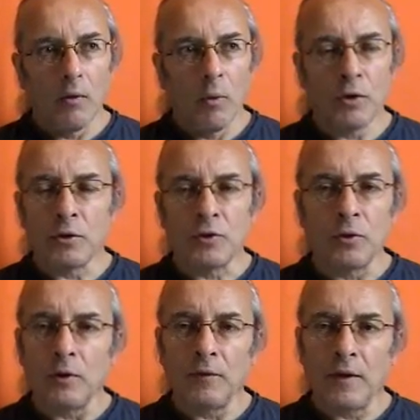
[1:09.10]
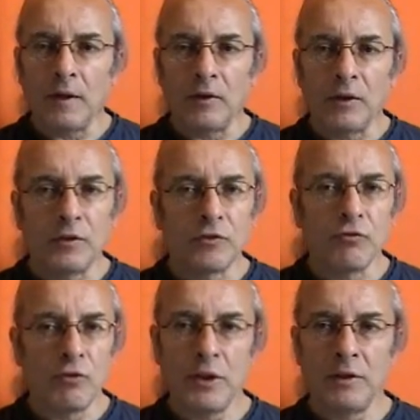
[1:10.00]
What you're doing there is
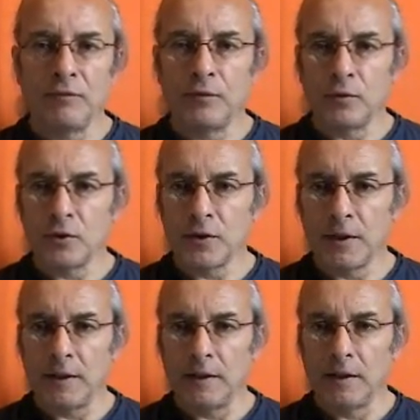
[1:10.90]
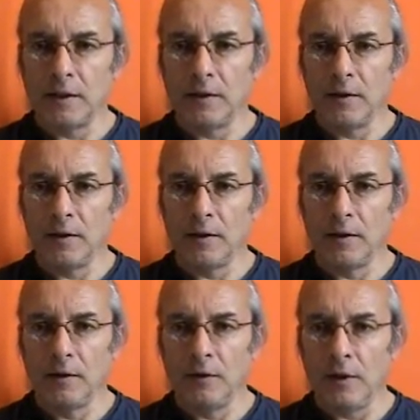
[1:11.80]
reinforcing
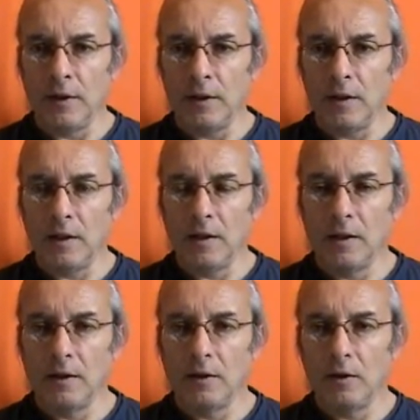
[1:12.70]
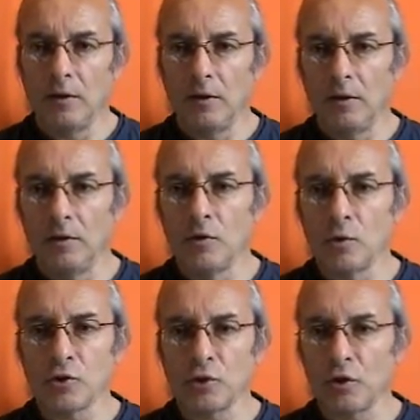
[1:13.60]
the
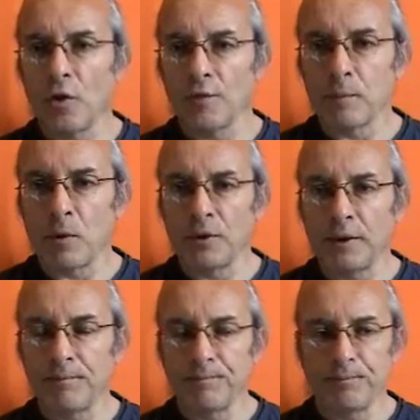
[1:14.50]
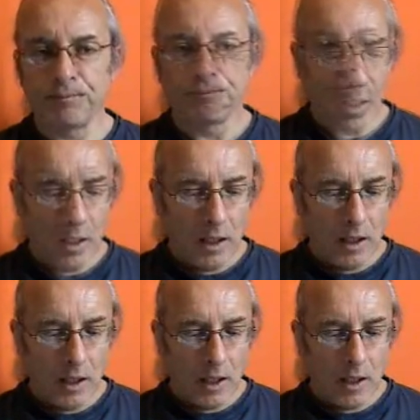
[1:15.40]
notion of the body.
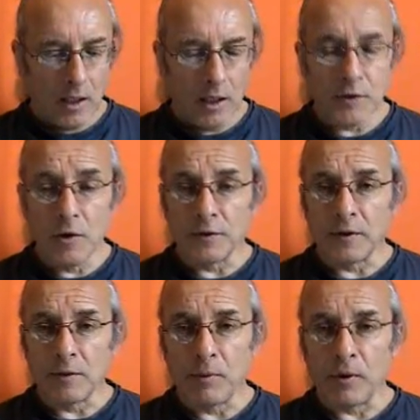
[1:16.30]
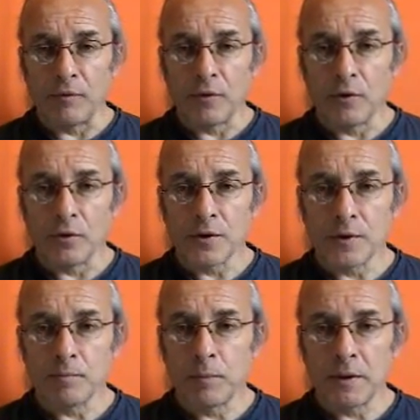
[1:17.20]
It's not deliberate, of
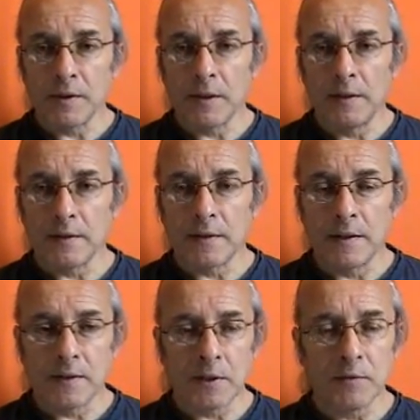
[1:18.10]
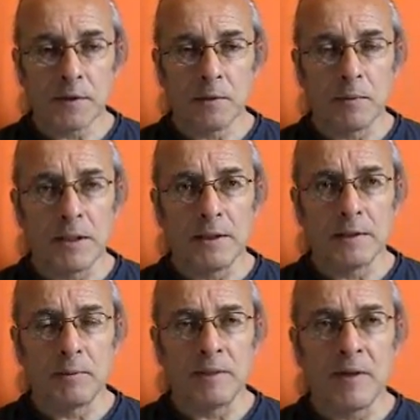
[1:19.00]
course, but it seems to me
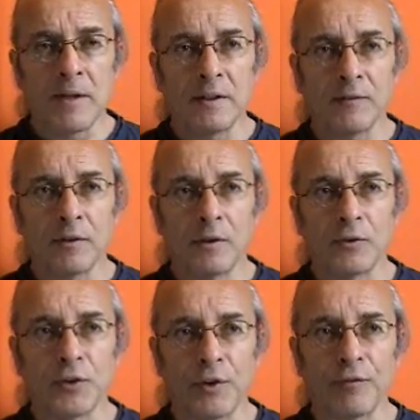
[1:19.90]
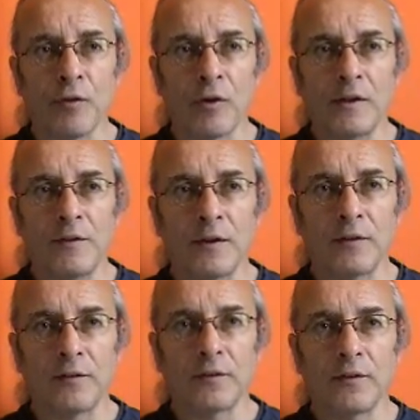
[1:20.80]
to be very difficult to avoid
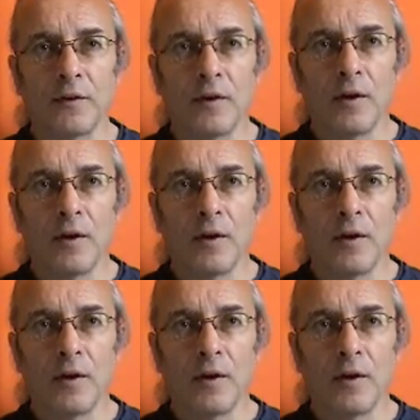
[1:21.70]
this,